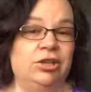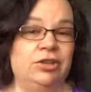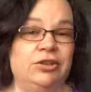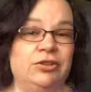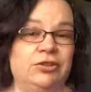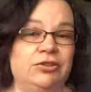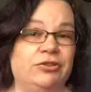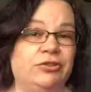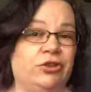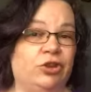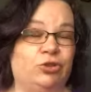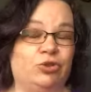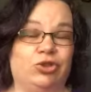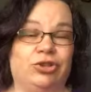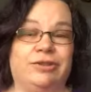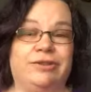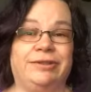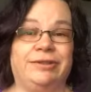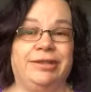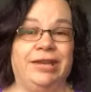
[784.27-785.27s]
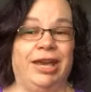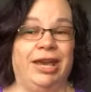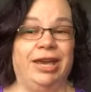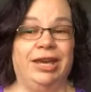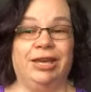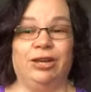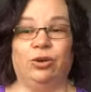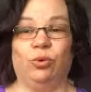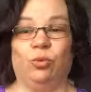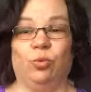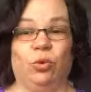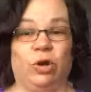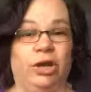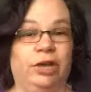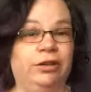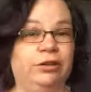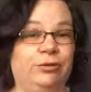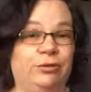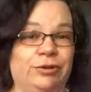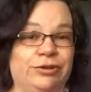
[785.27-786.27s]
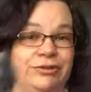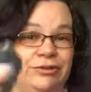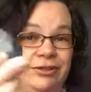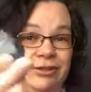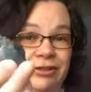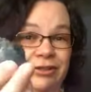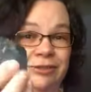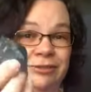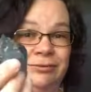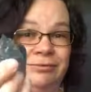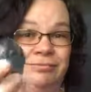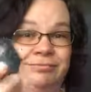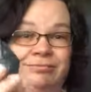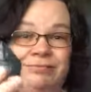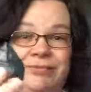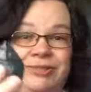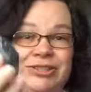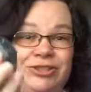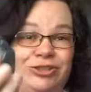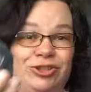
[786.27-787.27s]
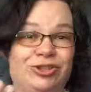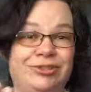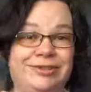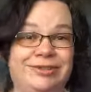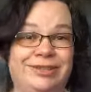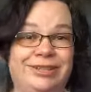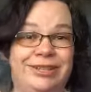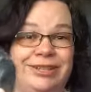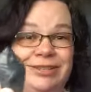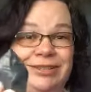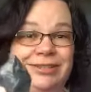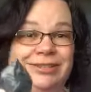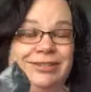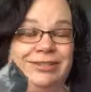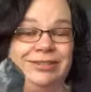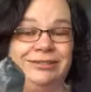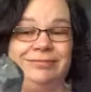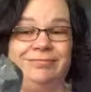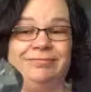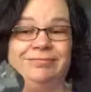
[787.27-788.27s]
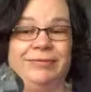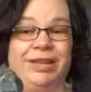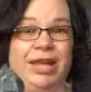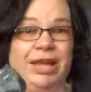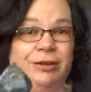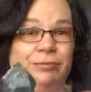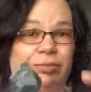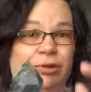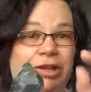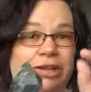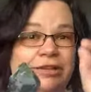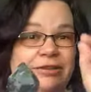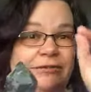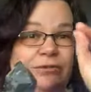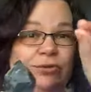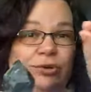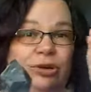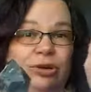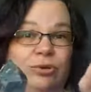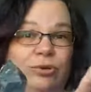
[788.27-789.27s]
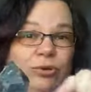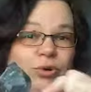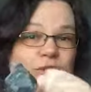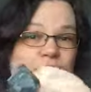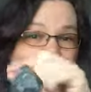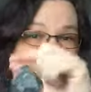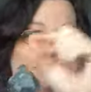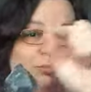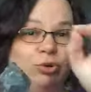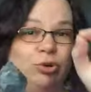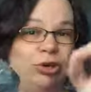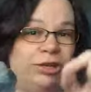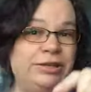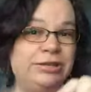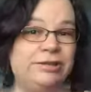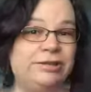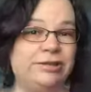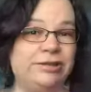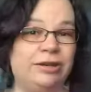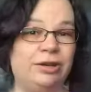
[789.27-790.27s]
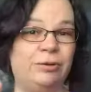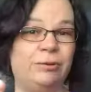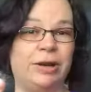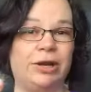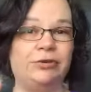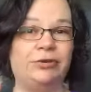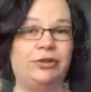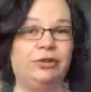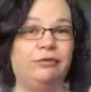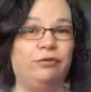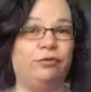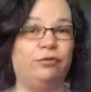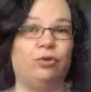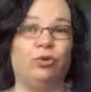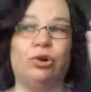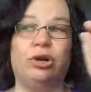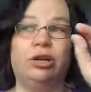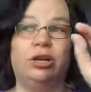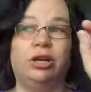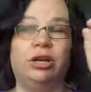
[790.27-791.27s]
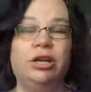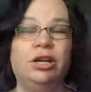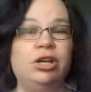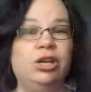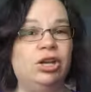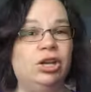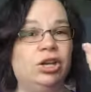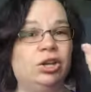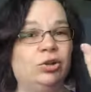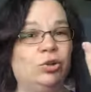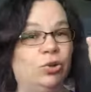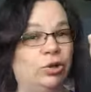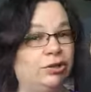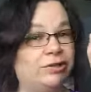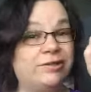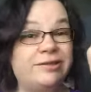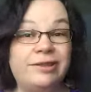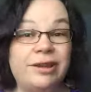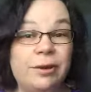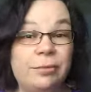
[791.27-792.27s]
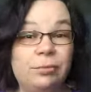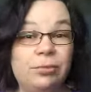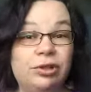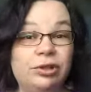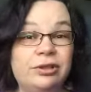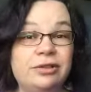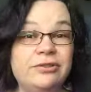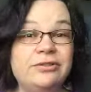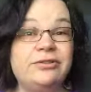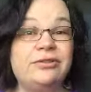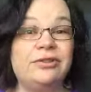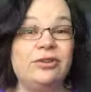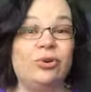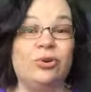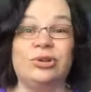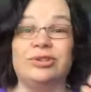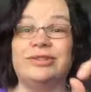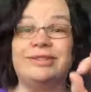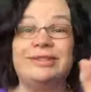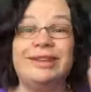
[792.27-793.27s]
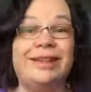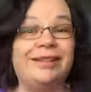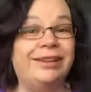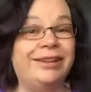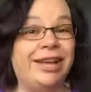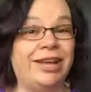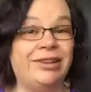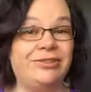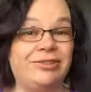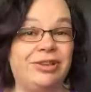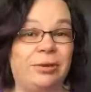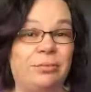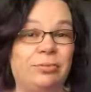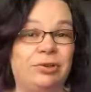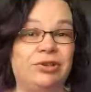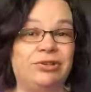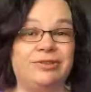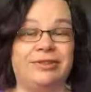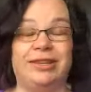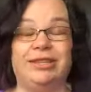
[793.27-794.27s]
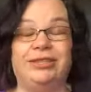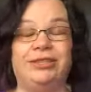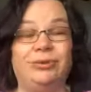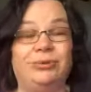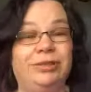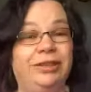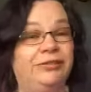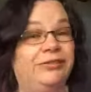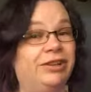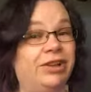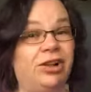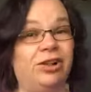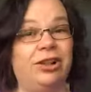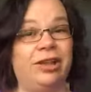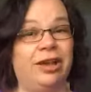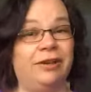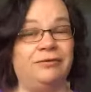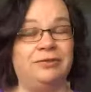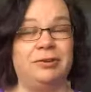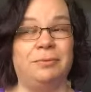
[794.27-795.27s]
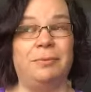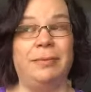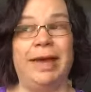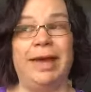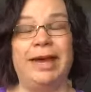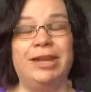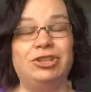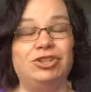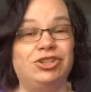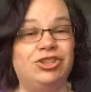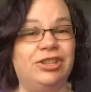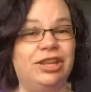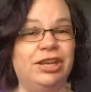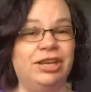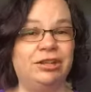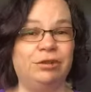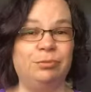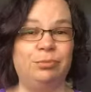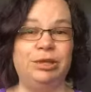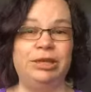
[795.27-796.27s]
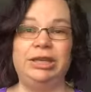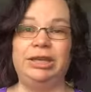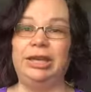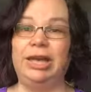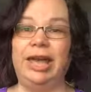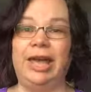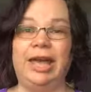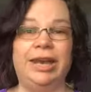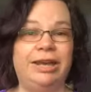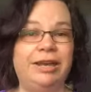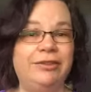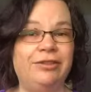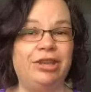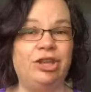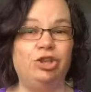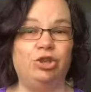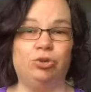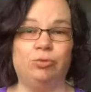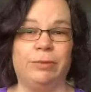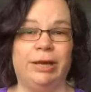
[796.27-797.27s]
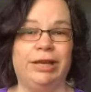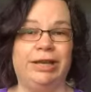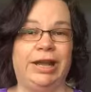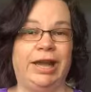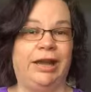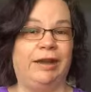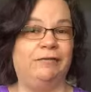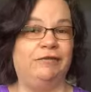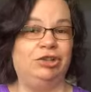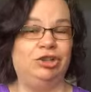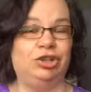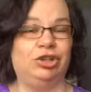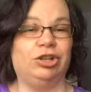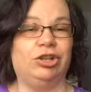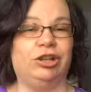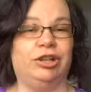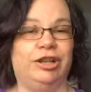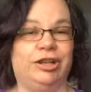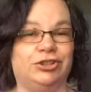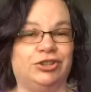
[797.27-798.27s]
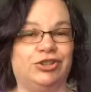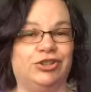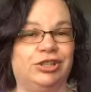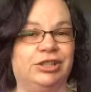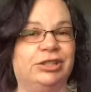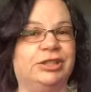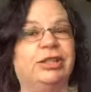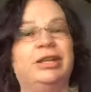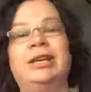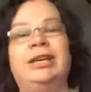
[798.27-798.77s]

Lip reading: So just take one crystal, such as this, and place 4 quartz points around it, 4 quartz tumbles or selenite tumbles. They don't even all have to match. They can be anything you might have in your collection.